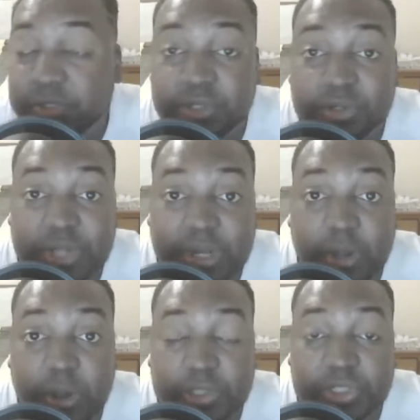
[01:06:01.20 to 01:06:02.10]
to try to
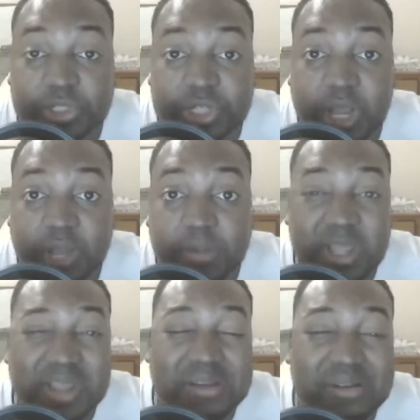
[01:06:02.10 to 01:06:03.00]
cost you a job.
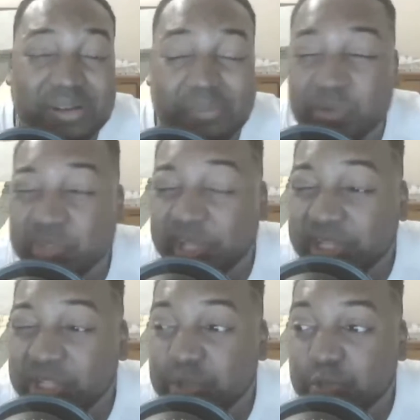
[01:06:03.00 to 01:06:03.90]
Most likely she
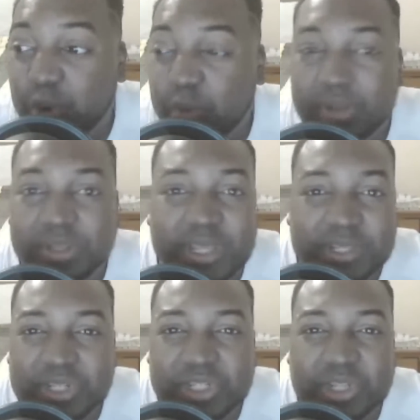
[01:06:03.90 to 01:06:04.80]
won't, but things are
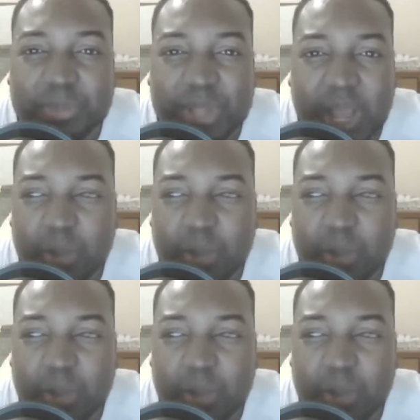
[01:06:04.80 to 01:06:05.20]
just going to be awkward